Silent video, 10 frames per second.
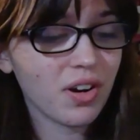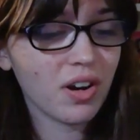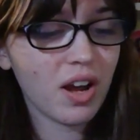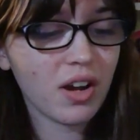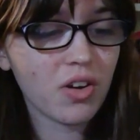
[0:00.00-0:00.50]

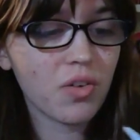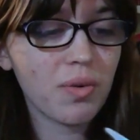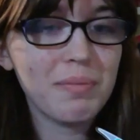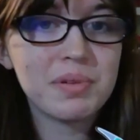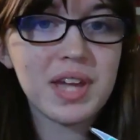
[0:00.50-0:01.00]
her uh,
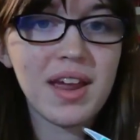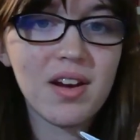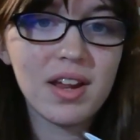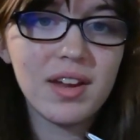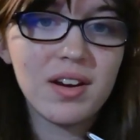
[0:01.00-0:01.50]
crimped
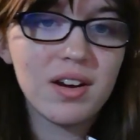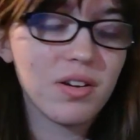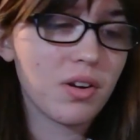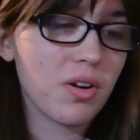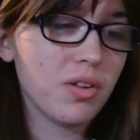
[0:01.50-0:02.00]
hair here,
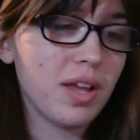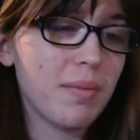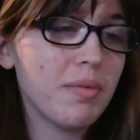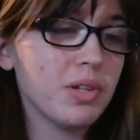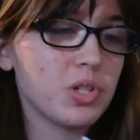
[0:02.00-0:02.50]
or curly. I'm
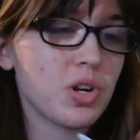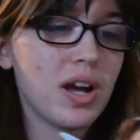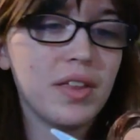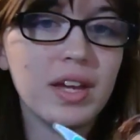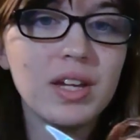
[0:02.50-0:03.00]
not really sure
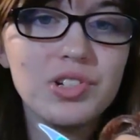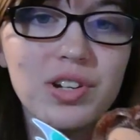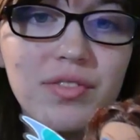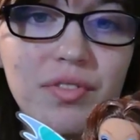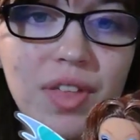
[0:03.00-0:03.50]
how they
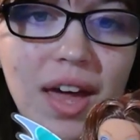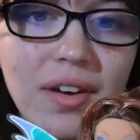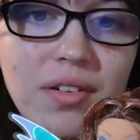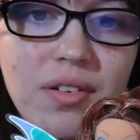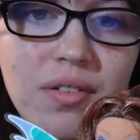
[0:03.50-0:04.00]
achieved
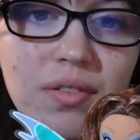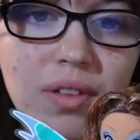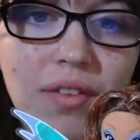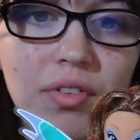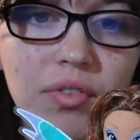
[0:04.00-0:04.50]
that
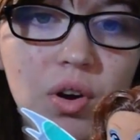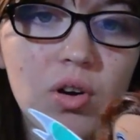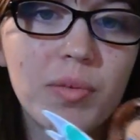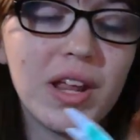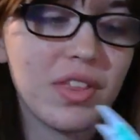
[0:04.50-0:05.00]
level of
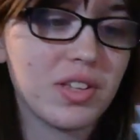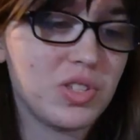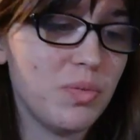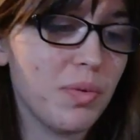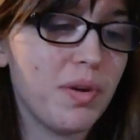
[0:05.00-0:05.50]
curl, but I think
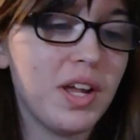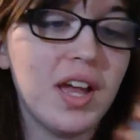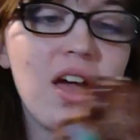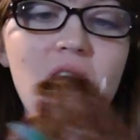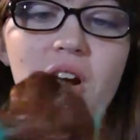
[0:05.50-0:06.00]
it's super
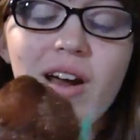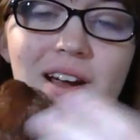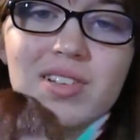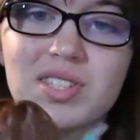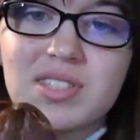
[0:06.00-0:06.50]
pretty. Her
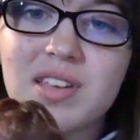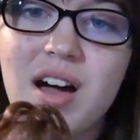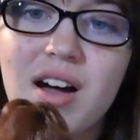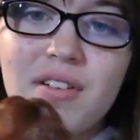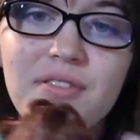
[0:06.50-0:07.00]
hair is
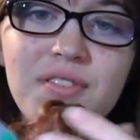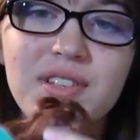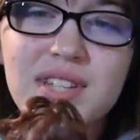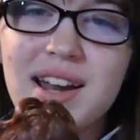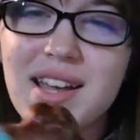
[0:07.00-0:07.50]
soft.
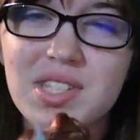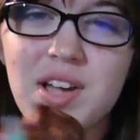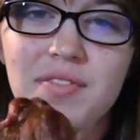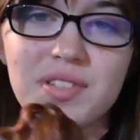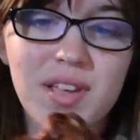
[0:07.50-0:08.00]
It's not as
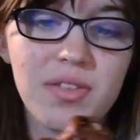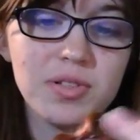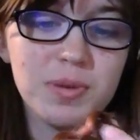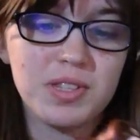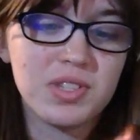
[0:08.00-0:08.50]
soft as the
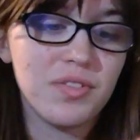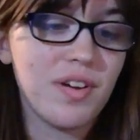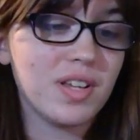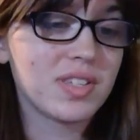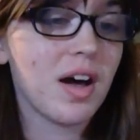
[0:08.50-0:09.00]
others, but it's still
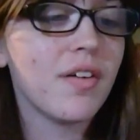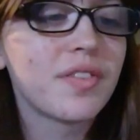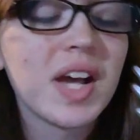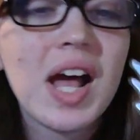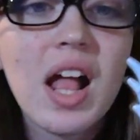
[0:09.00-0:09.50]
very
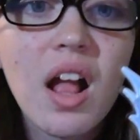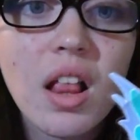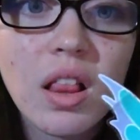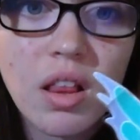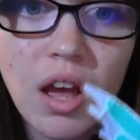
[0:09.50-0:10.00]
soft.
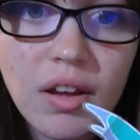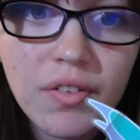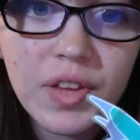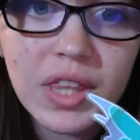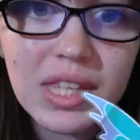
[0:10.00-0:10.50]

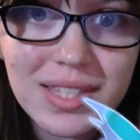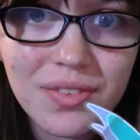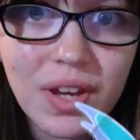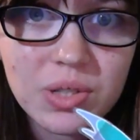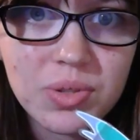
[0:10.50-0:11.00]
Love
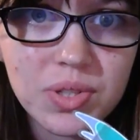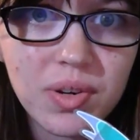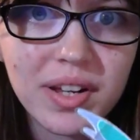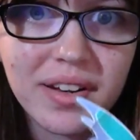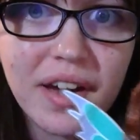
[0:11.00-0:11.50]
this facial
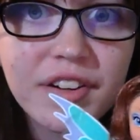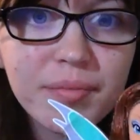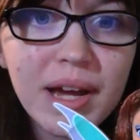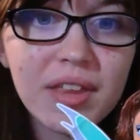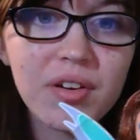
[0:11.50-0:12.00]
screening. None of
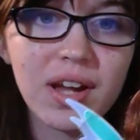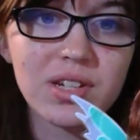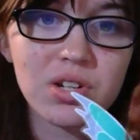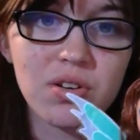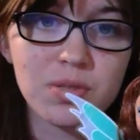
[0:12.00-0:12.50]
my other
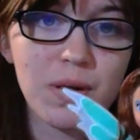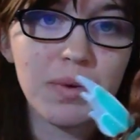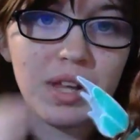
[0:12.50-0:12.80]
Aisha dolls by